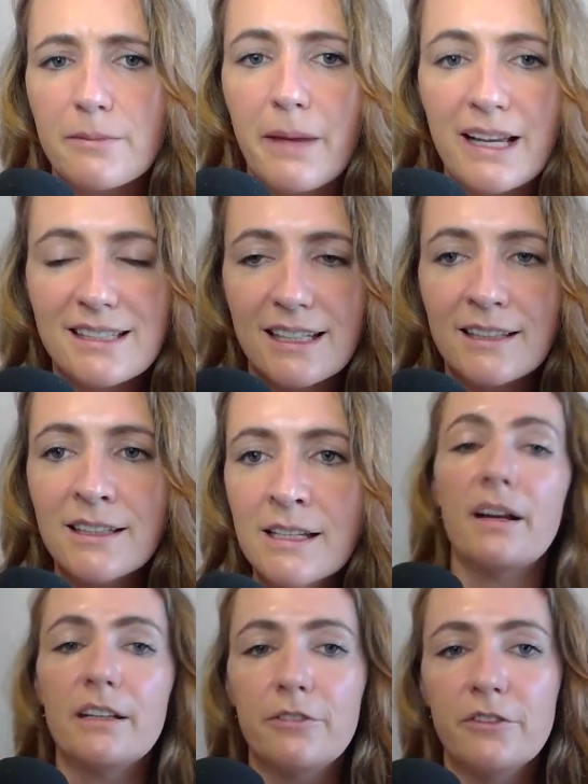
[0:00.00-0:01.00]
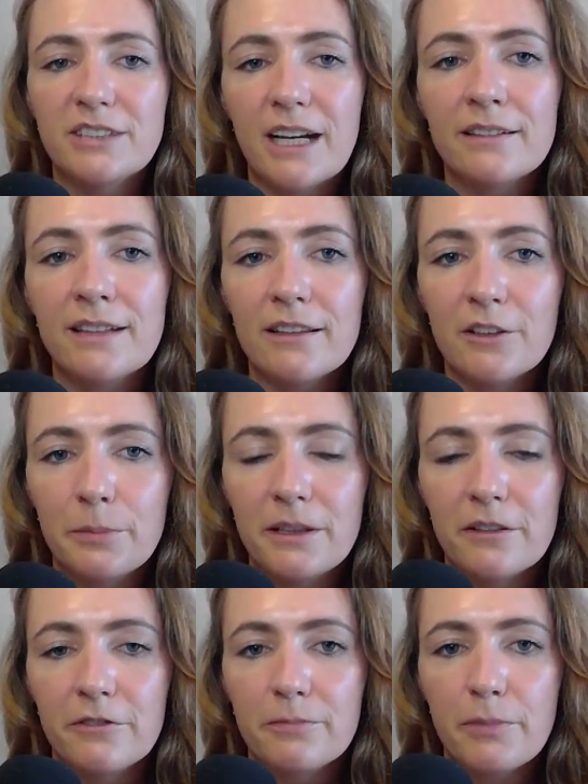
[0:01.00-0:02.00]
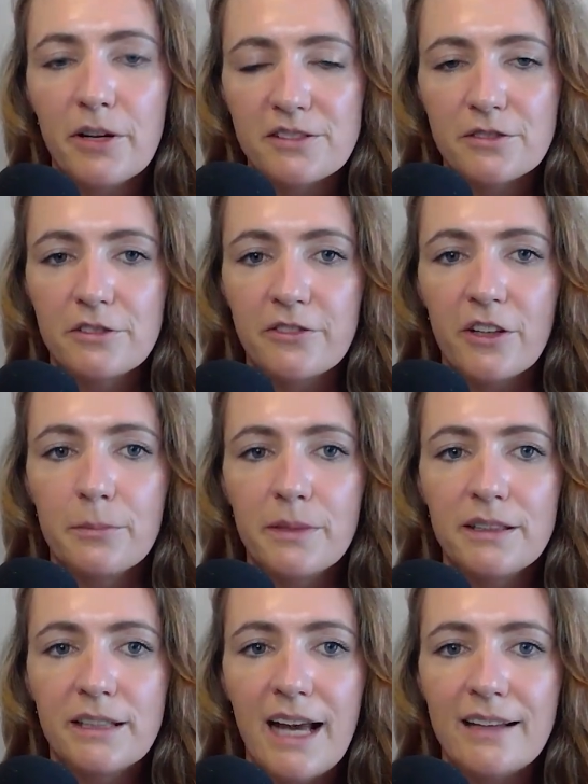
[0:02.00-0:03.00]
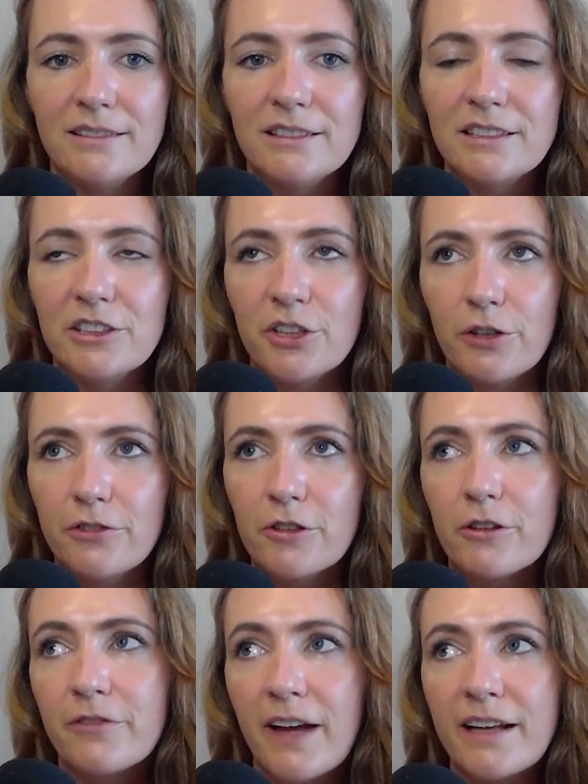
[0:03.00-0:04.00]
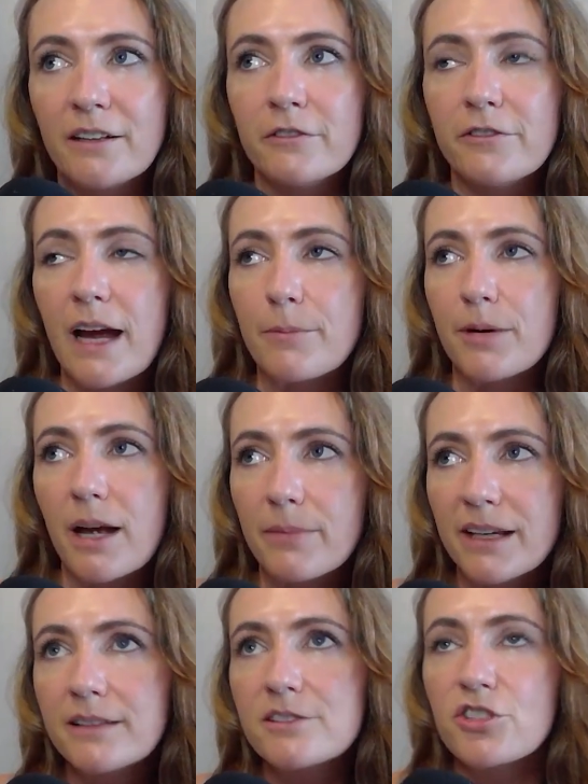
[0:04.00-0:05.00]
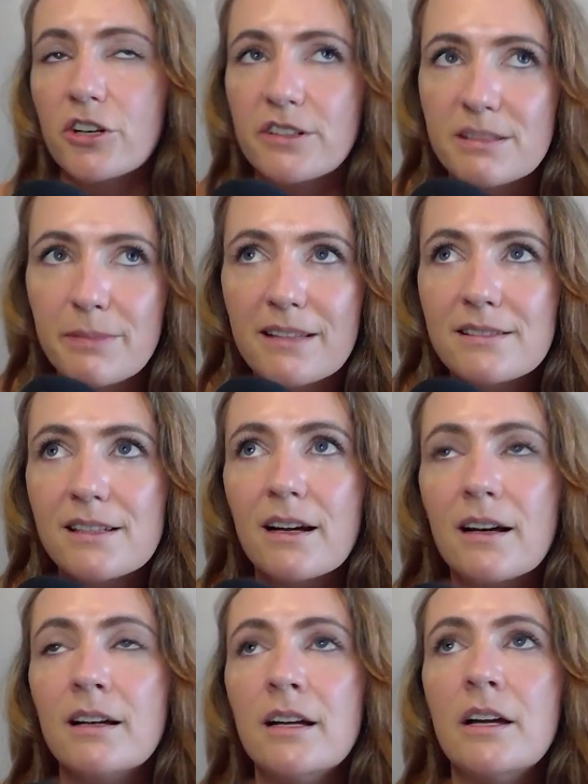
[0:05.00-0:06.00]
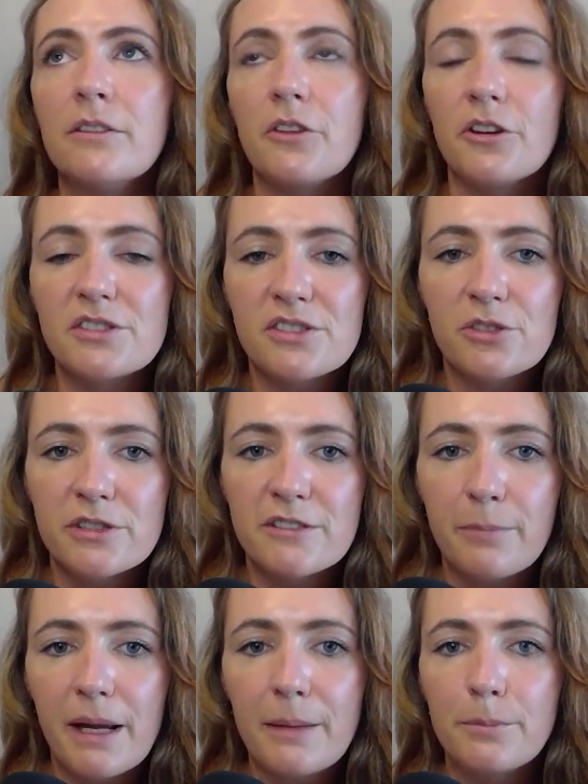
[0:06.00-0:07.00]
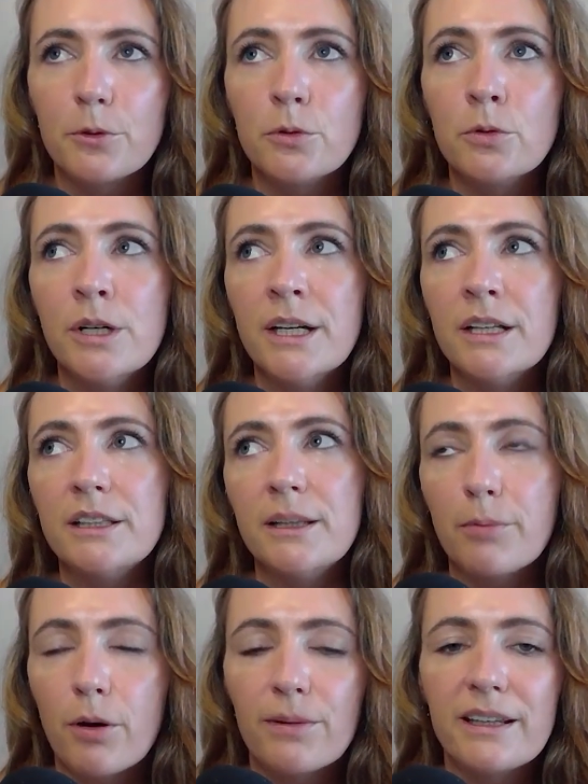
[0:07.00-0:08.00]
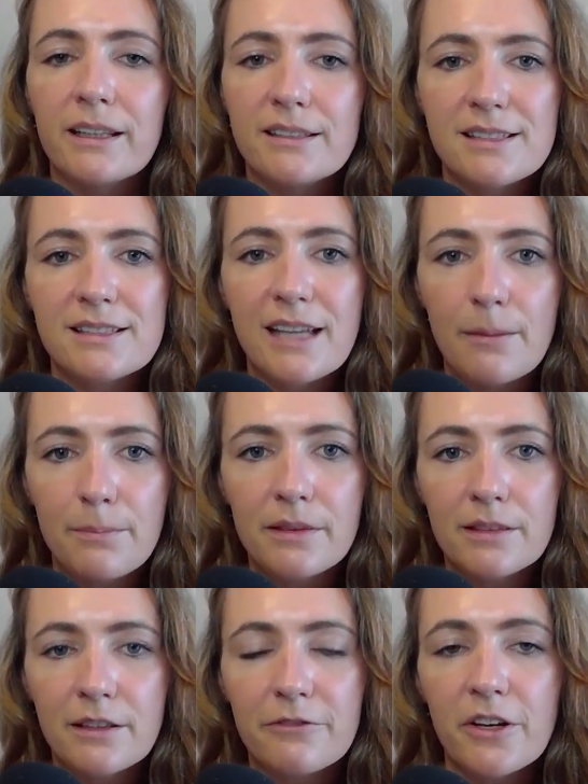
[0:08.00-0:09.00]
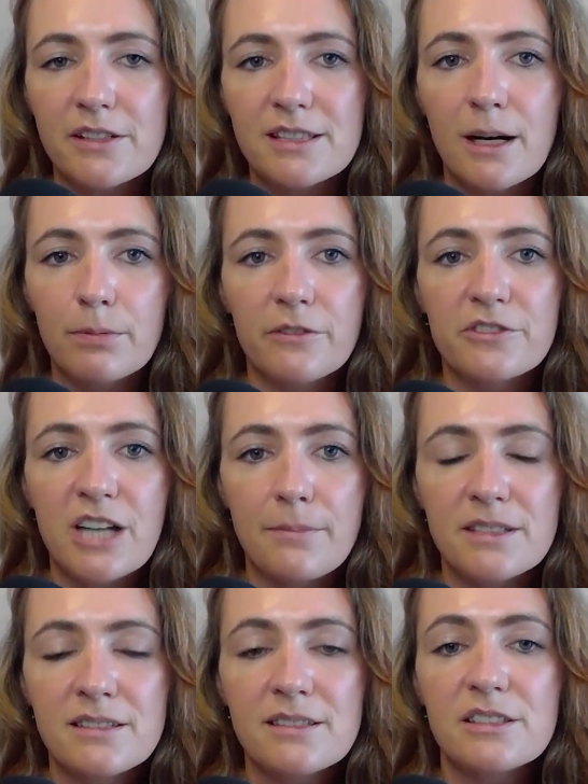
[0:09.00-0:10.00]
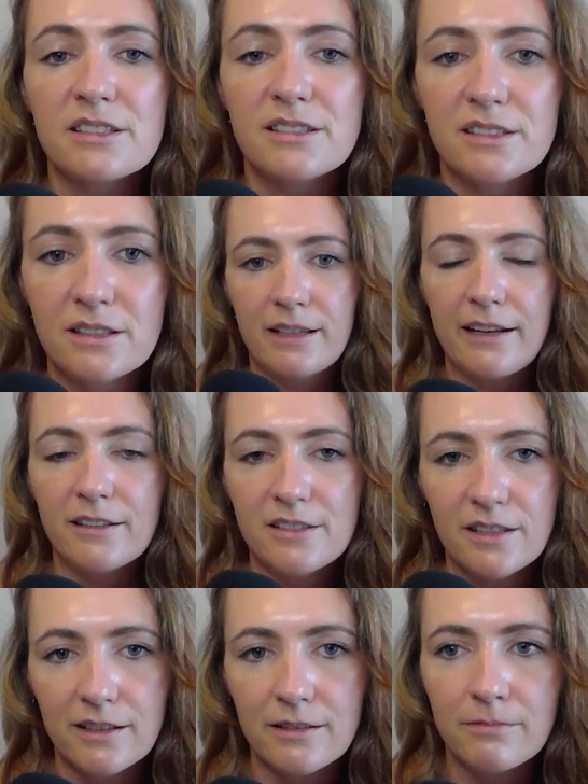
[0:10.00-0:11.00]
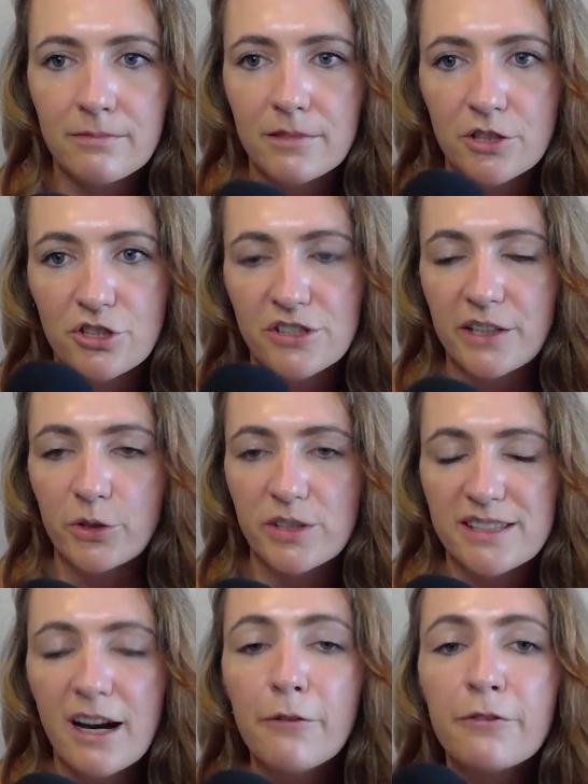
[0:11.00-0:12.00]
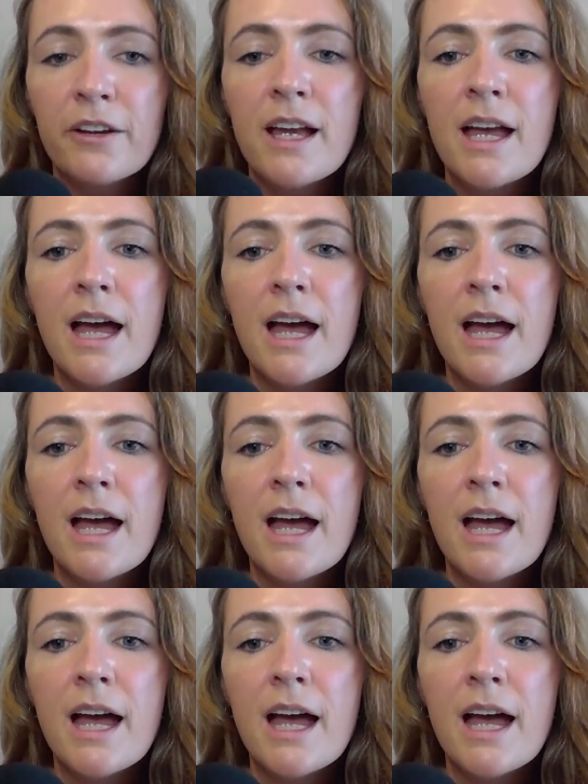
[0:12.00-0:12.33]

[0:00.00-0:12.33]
is amazing, but if you've done a little bit of personal development and, if you're a fan of Abraham Hicks, Joe Dispenza, those sorts of people, you probably can skip the first couple of chapters and just get into the juicy good stuff.